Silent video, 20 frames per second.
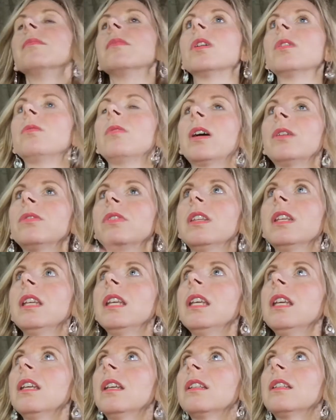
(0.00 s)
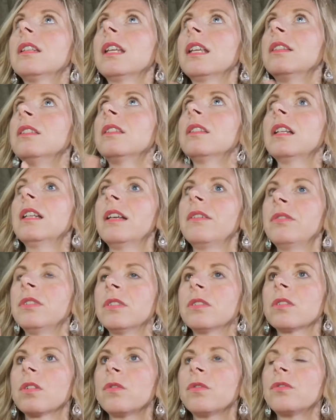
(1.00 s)
around the 10th,
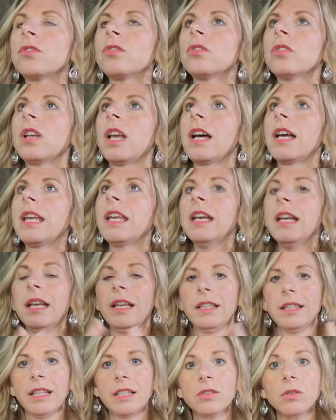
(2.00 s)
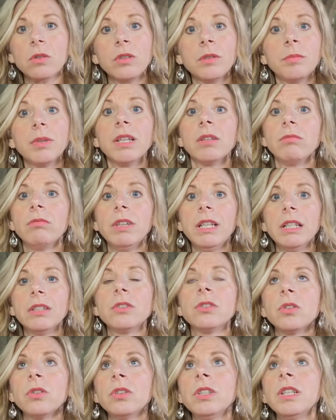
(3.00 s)
11th of July, that's going to be a real
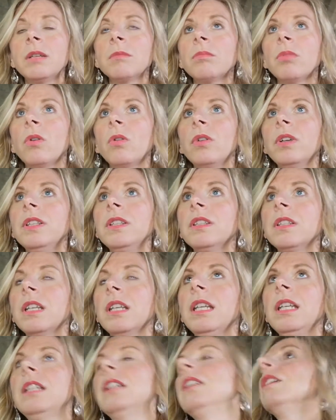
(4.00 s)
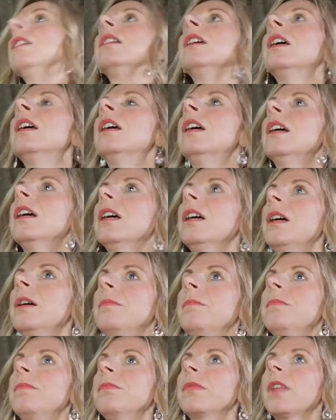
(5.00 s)
turning point in,
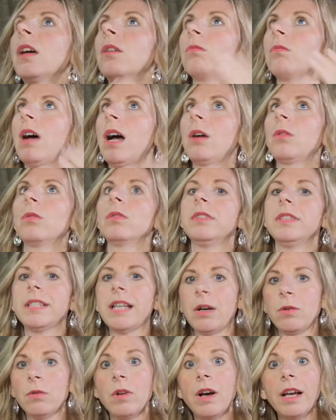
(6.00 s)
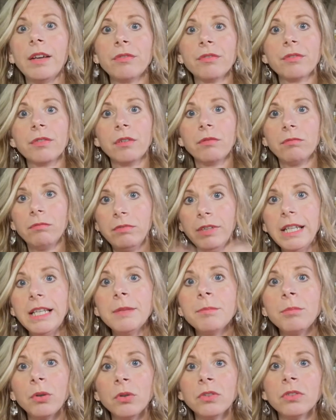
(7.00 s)
wow, now I've
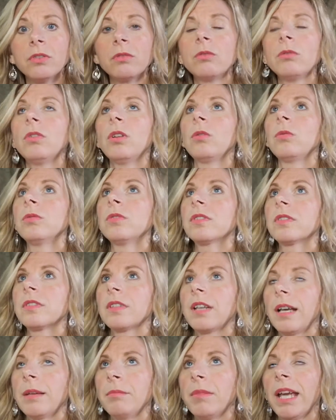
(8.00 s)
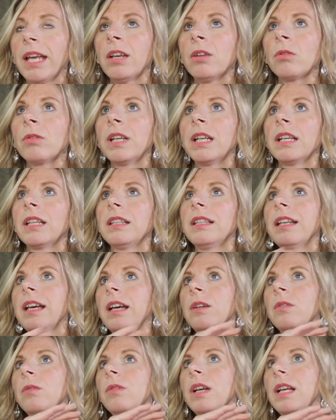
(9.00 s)
really burned through loads, I'm anchoring it
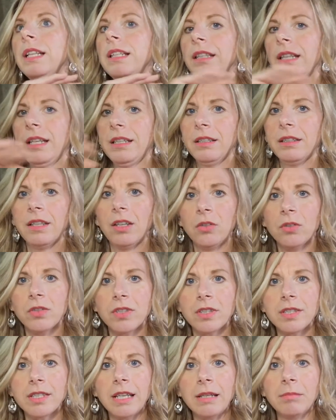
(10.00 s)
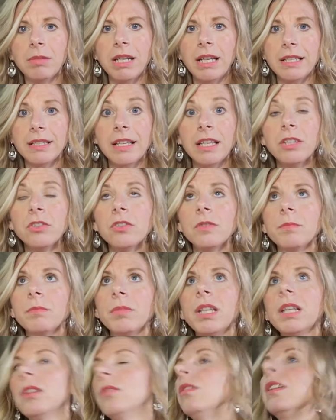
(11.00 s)
now, and then there's a stabilization
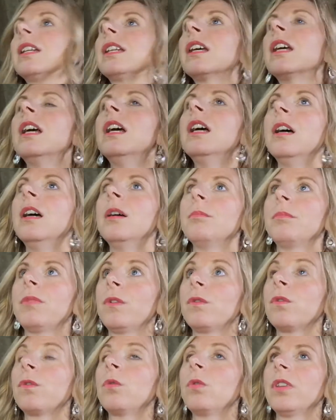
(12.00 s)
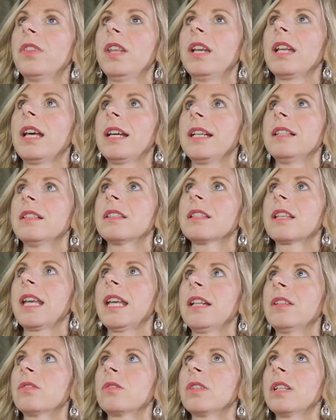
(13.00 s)
period before the Lion's
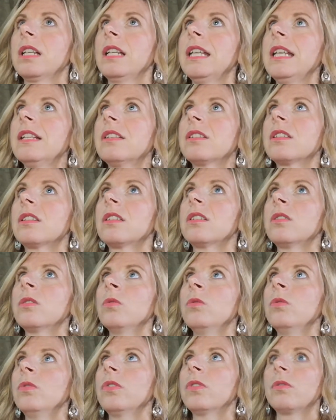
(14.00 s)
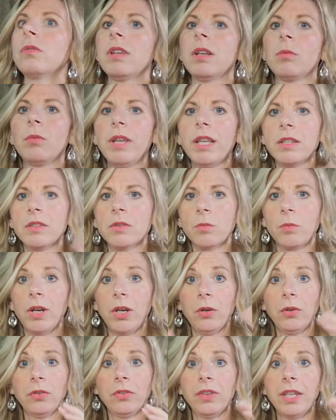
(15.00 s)
Gate. So at least 2 or 3 weeks
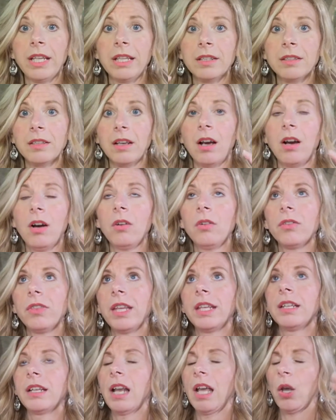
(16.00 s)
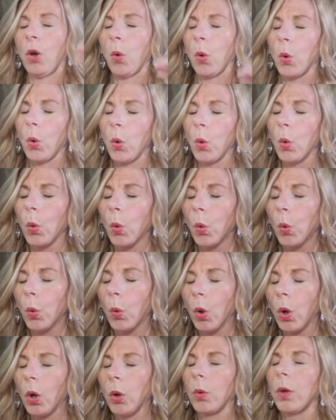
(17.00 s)
where things are then like,
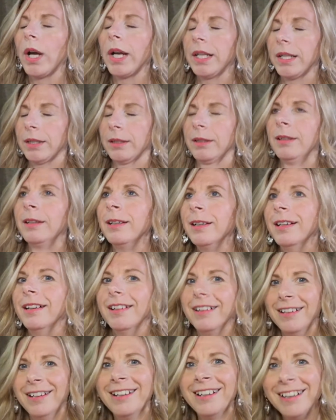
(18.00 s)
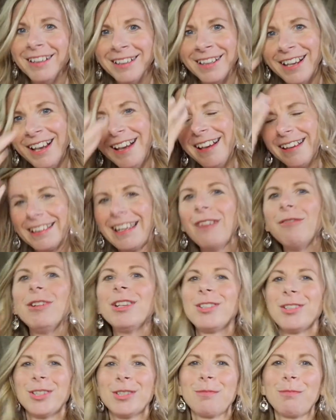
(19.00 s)
all right, can we
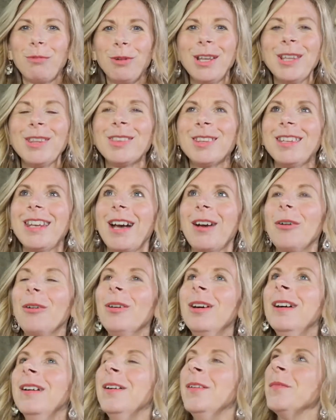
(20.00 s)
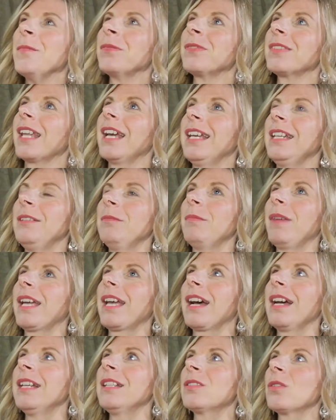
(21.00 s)
just breathe now? And my
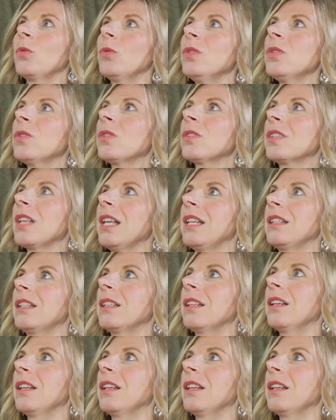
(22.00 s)
guides also said